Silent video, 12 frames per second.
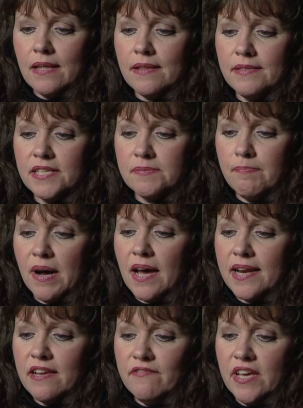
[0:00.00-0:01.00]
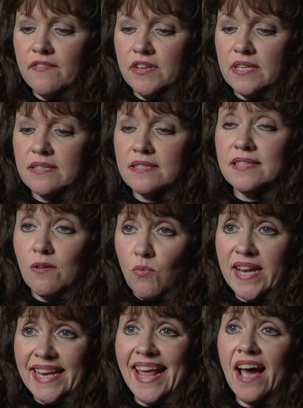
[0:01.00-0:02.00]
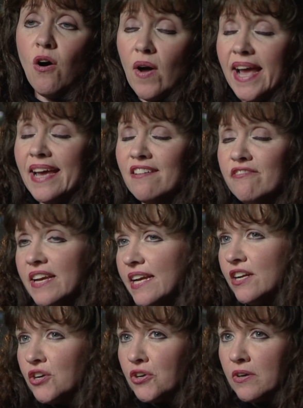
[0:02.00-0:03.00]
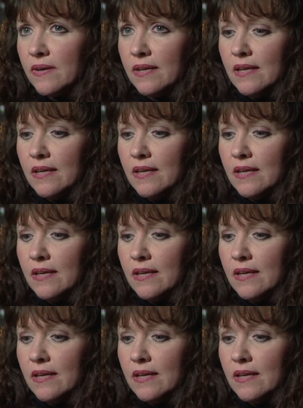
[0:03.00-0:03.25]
this body of evidence that we now have here,